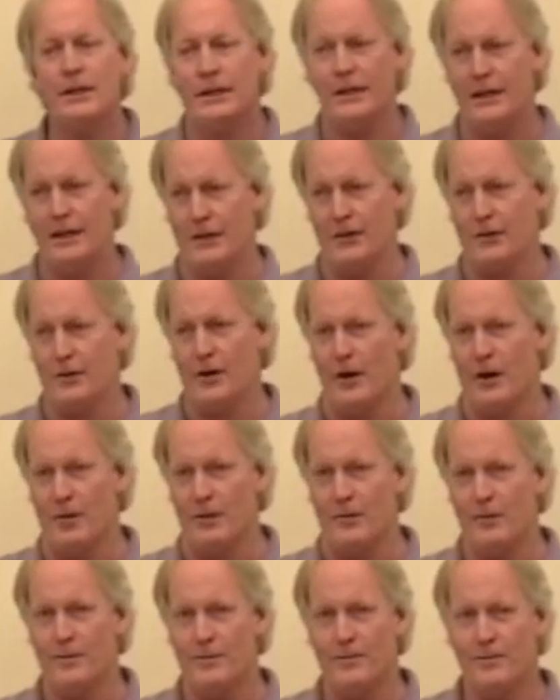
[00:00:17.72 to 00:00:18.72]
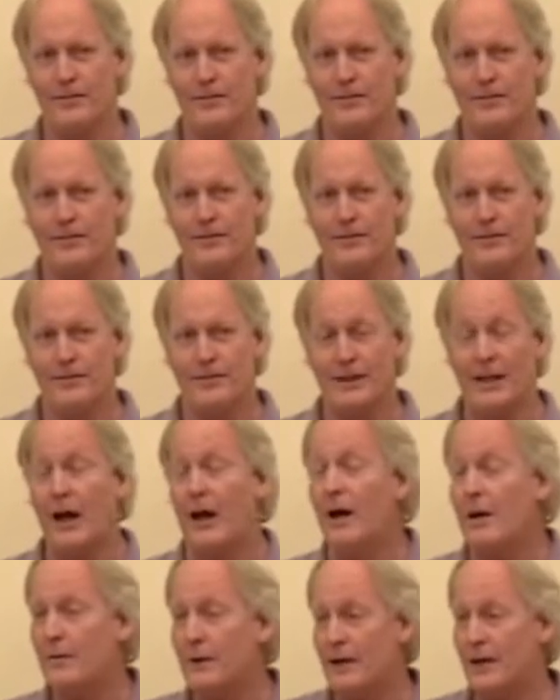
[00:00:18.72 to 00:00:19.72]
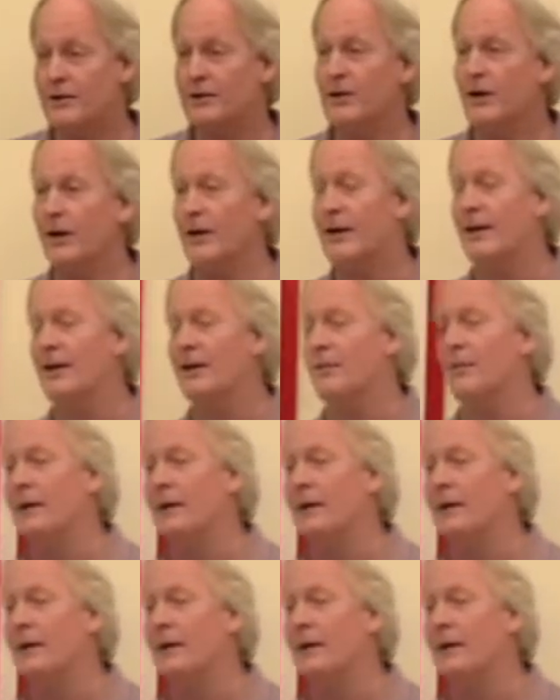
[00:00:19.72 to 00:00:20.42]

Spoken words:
to hero. Now, I'm not talking